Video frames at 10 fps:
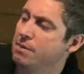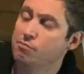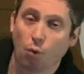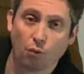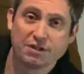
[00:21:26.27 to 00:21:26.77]

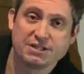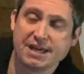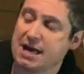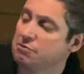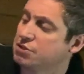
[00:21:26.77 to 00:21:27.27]
all the
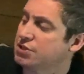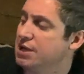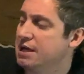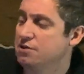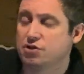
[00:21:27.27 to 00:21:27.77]

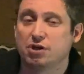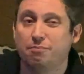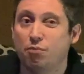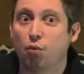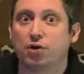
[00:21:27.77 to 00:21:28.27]
DLC, so you've
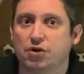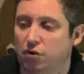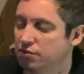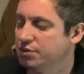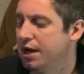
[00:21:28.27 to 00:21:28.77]
got more
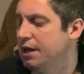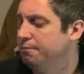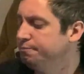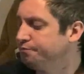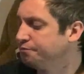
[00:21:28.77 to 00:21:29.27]

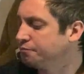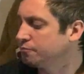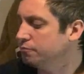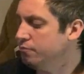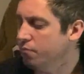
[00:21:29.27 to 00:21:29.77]
content,
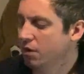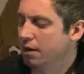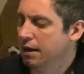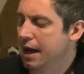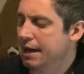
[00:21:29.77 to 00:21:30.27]

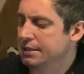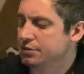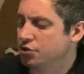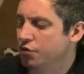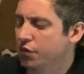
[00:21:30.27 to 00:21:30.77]

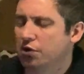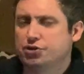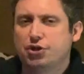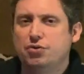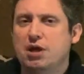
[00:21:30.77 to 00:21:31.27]
and you've got a
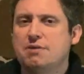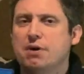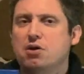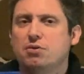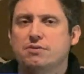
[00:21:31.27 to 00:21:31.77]
2D
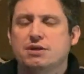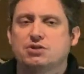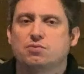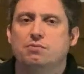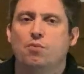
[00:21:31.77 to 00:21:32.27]
mode in
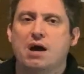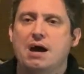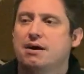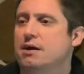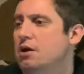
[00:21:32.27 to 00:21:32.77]
this one
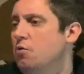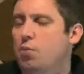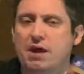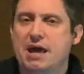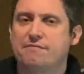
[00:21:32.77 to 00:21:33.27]
where
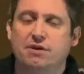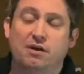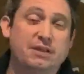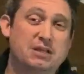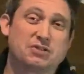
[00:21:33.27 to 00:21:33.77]
whenever, I
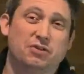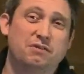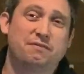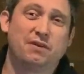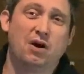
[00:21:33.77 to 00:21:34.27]
think it's on the
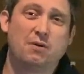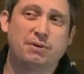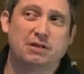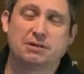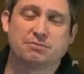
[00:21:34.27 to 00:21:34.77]
fly,
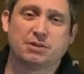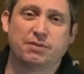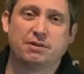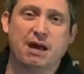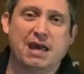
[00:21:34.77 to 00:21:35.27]
but like some of
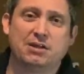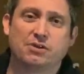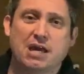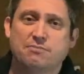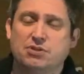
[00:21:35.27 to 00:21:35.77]
the Halo
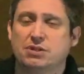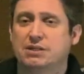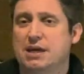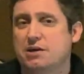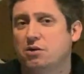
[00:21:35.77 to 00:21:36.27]
games, you can
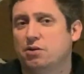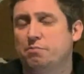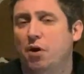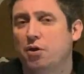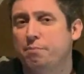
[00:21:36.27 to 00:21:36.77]
get
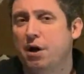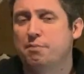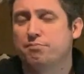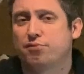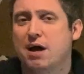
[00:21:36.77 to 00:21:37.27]
on a
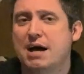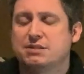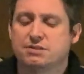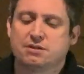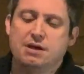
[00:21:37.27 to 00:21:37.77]
button
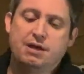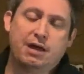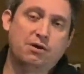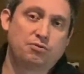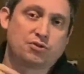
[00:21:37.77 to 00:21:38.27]
press,
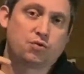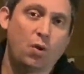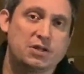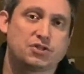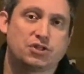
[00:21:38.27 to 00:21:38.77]
it will
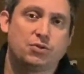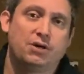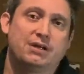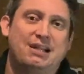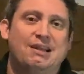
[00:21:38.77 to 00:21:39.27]
switch to
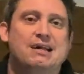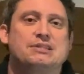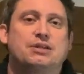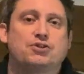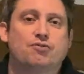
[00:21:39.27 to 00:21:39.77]
a
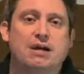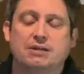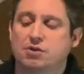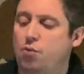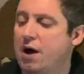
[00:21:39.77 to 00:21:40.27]
classic
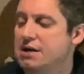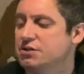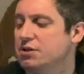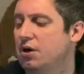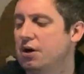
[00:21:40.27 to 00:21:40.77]
Dragon
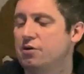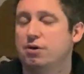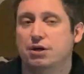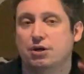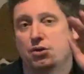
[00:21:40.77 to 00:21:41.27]
Quest style
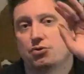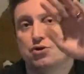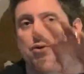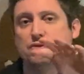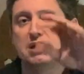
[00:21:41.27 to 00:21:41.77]

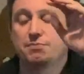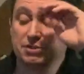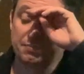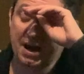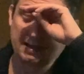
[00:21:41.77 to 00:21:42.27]
2D
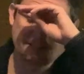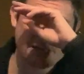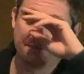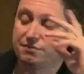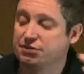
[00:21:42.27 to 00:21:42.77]

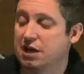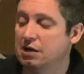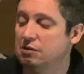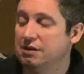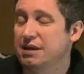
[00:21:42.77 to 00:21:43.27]
perspective.
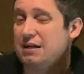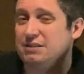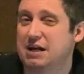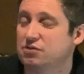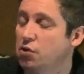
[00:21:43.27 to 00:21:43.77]
So that
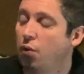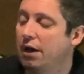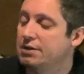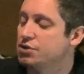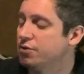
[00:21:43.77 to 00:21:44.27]
sounds
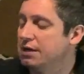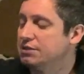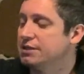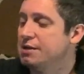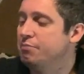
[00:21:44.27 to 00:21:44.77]
quite
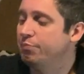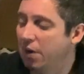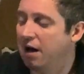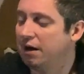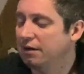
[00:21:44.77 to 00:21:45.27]
interesting,
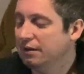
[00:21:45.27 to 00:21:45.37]
but